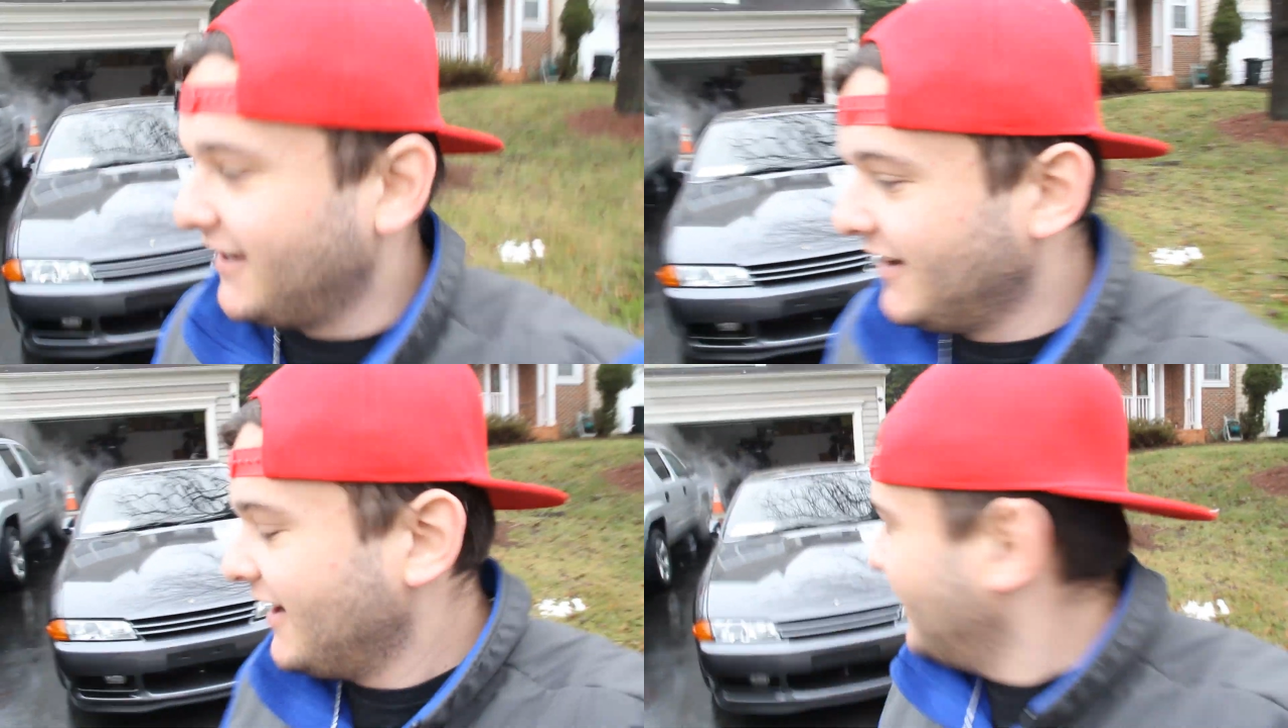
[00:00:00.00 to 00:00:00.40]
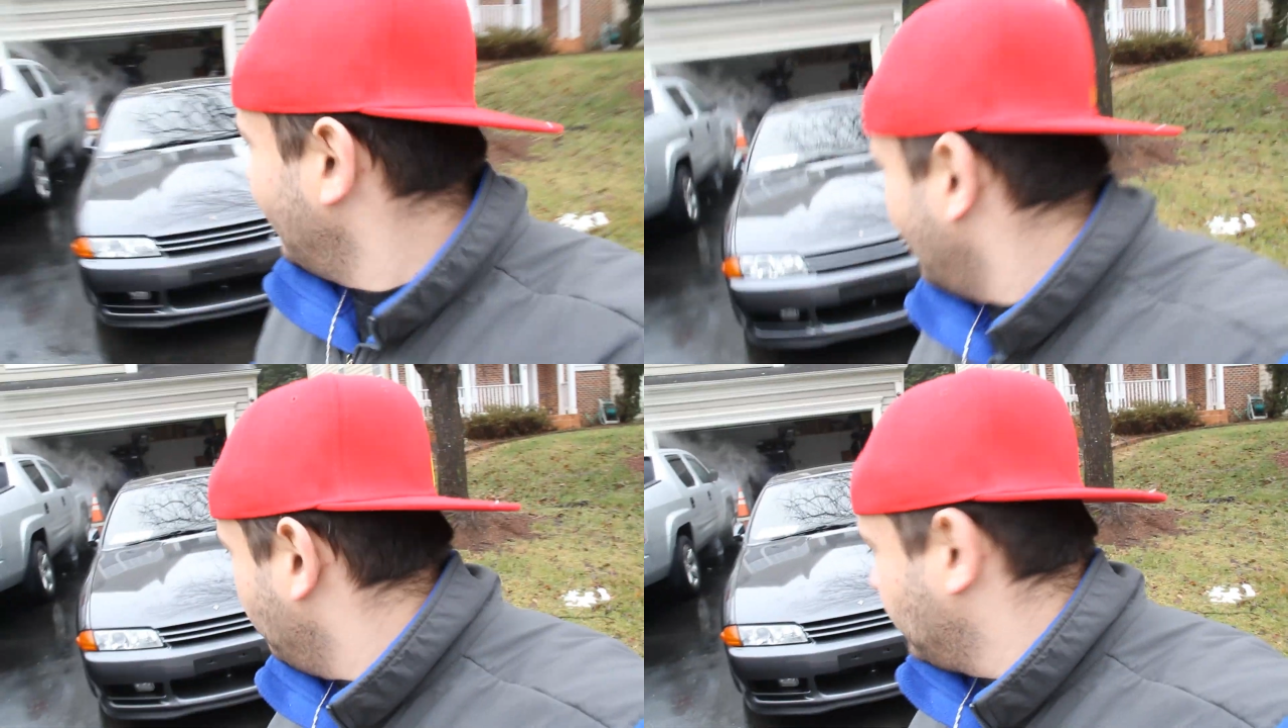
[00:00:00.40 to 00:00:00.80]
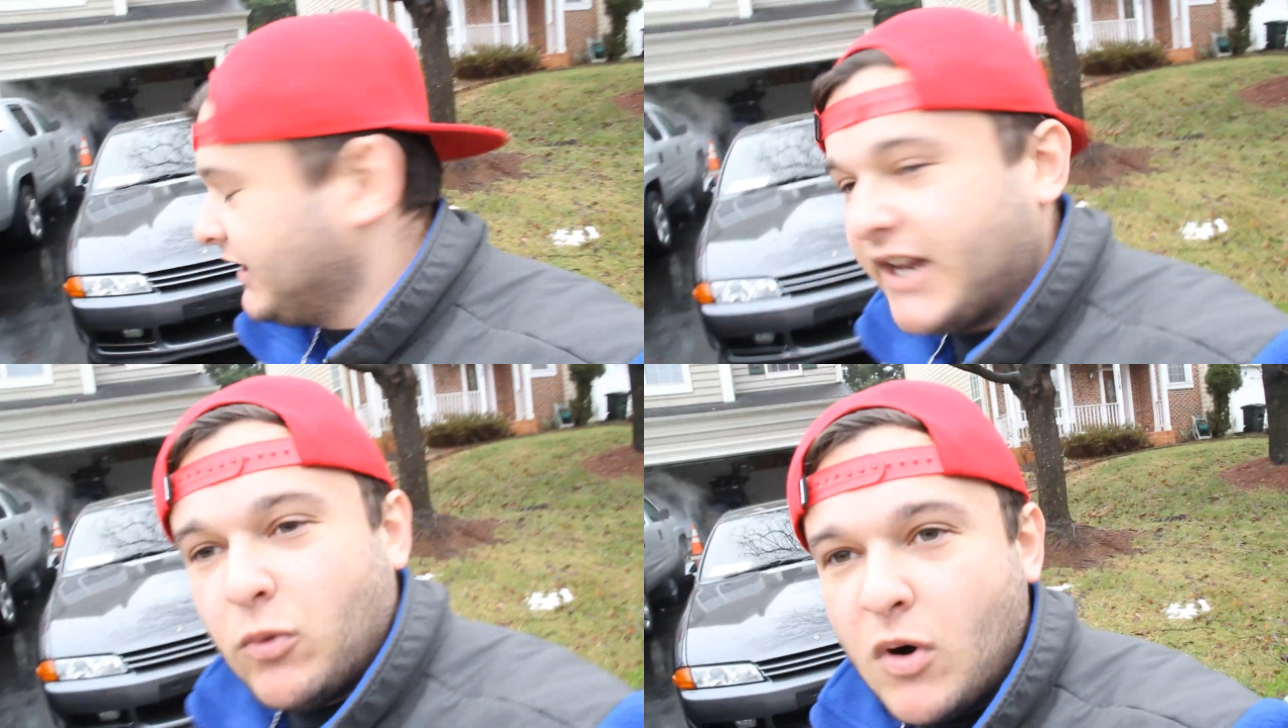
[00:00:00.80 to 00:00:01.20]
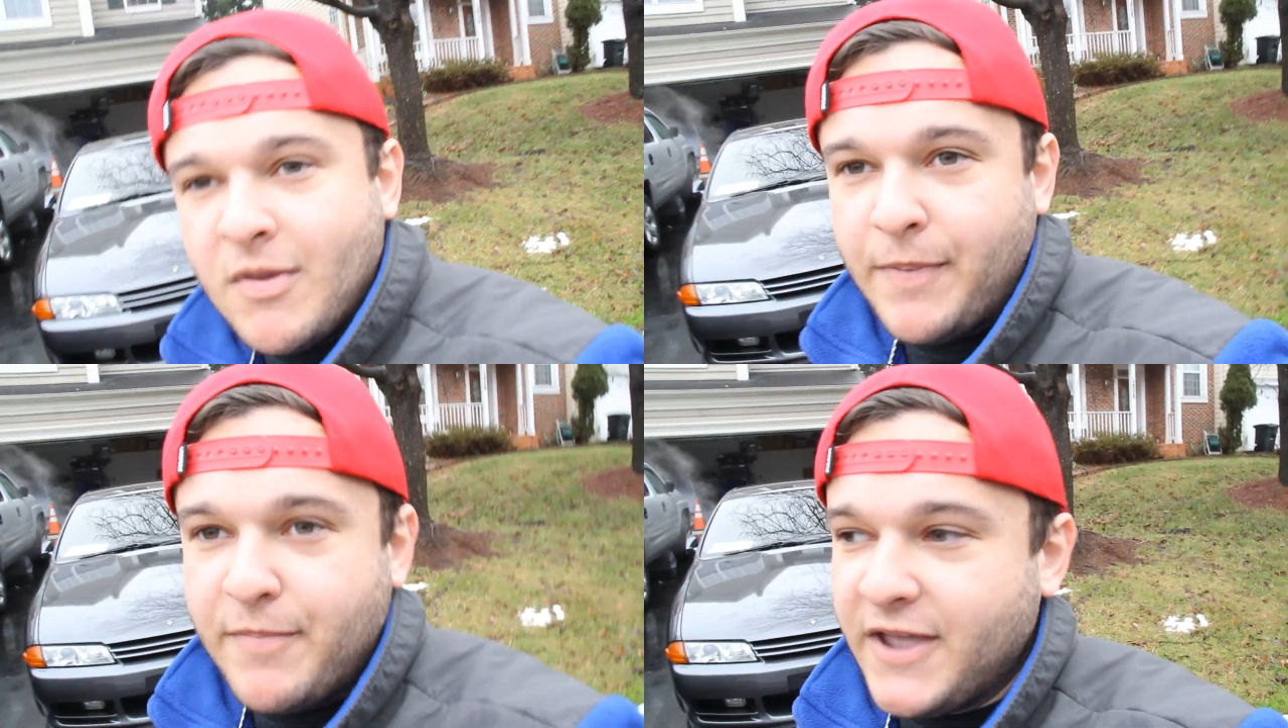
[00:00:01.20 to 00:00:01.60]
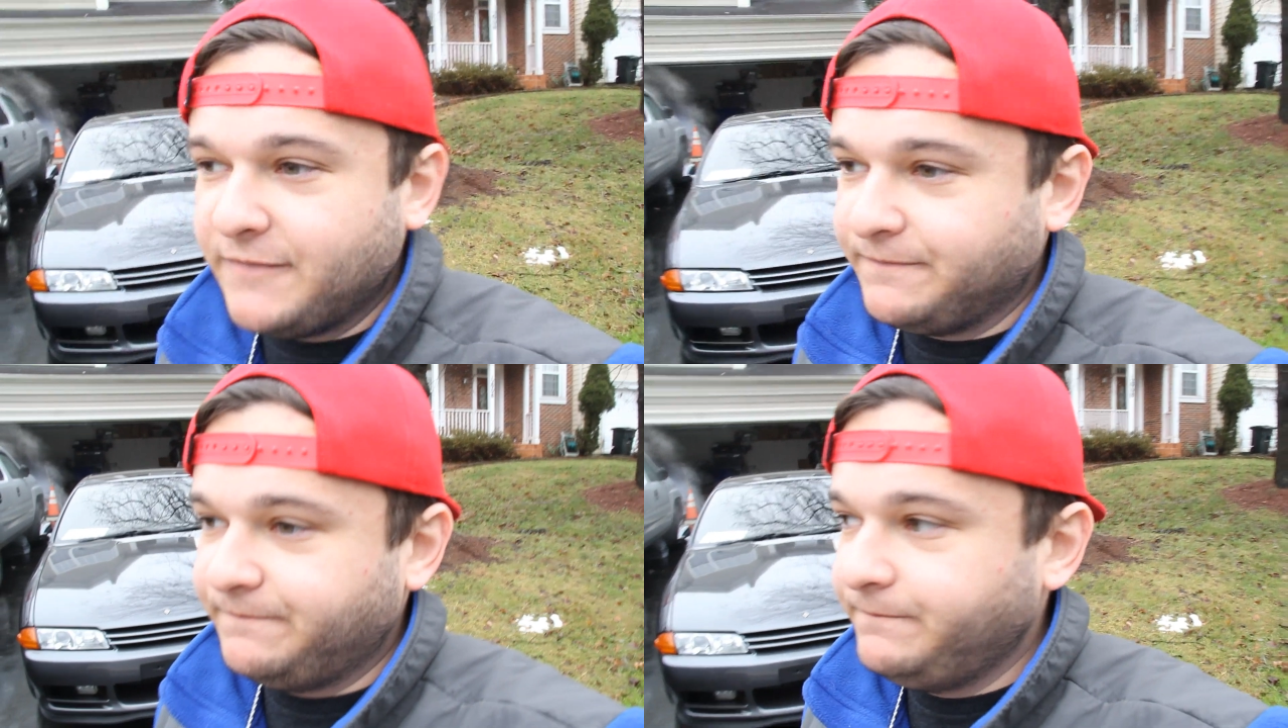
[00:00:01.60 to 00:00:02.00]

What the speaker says: I'm gonna let it warm up a bit.